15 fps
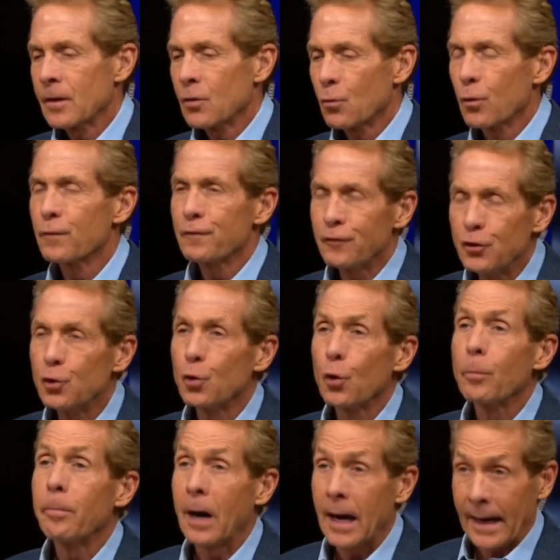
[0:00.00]
were
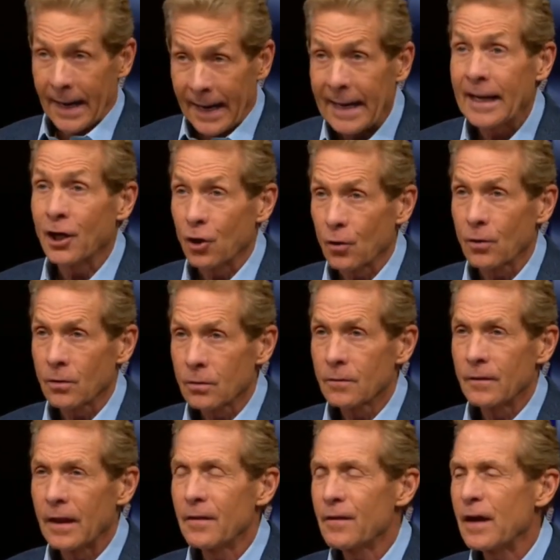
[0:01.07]
fueled by anger,
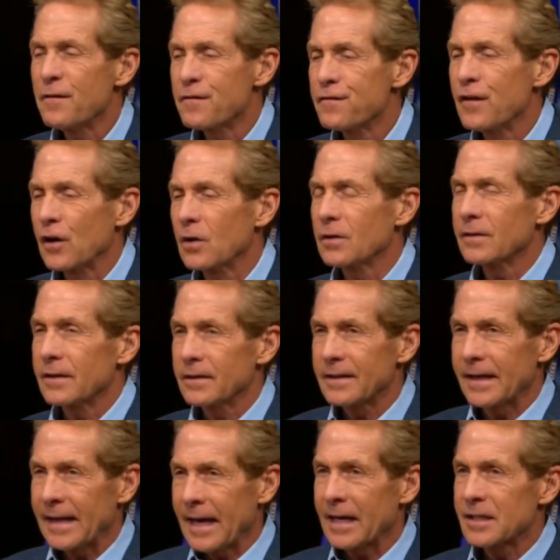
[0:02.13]
that they felt that
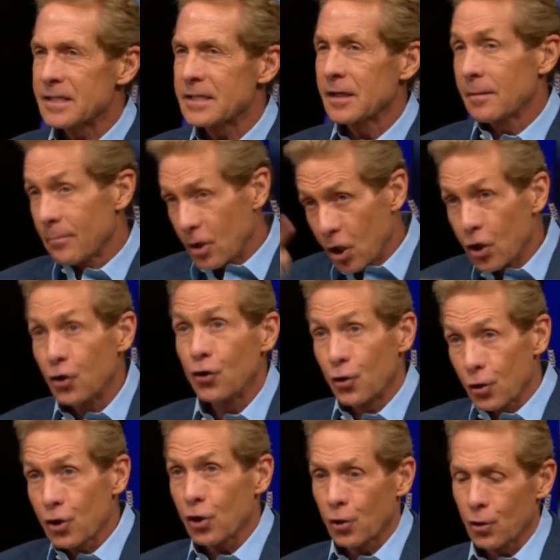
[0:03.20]
they had some
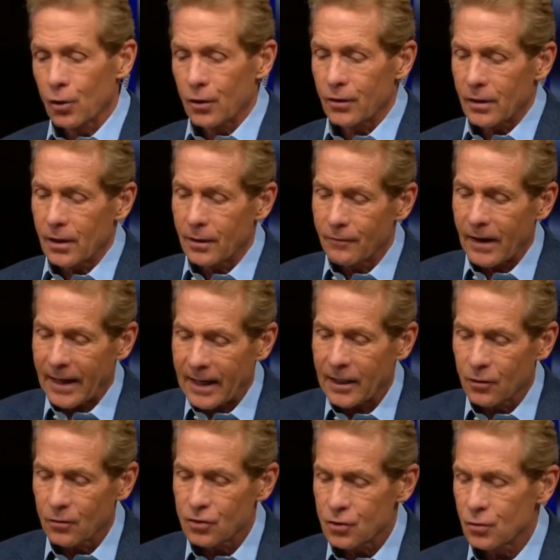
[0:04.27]
undercurrent mm-hmm. of
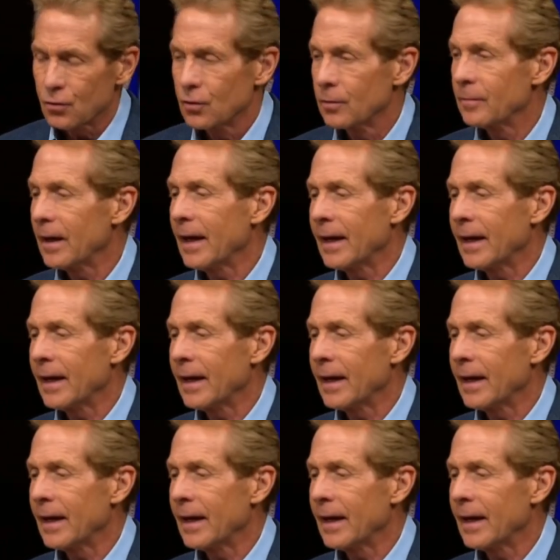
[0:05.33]
anger to them.